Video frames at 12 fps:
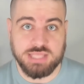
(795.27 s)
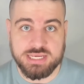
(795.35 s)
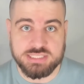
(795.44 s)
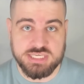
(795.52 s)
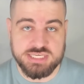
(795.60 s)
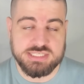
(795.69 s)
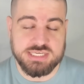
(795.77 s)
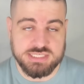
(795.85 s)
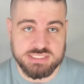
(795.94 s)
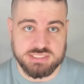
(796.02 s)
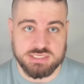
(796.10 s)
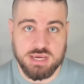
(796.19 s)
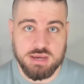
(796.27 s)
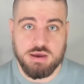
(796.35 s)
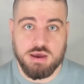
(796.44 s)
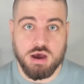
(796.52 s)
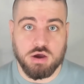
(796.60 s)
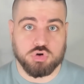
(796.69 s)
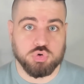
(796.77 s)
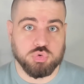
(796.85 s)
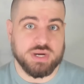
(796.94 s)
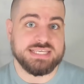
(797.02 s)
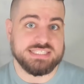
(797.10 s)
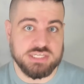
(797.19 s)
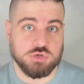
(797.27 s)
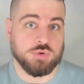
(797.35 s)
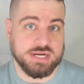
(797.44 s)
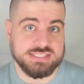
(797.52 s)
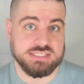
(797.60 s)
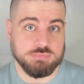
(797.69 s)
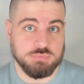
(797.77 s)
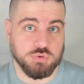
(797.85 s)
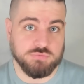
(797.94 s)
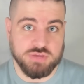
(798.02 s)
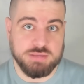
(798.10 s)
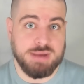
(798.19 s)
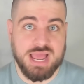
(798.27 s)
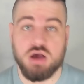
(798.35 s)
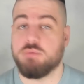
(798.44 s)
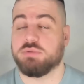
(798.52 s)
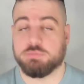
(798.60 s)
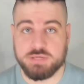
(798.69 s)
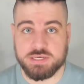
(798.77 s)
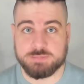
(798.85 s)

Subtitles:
Like, this is a crazy, crazy move, in my humble opinion.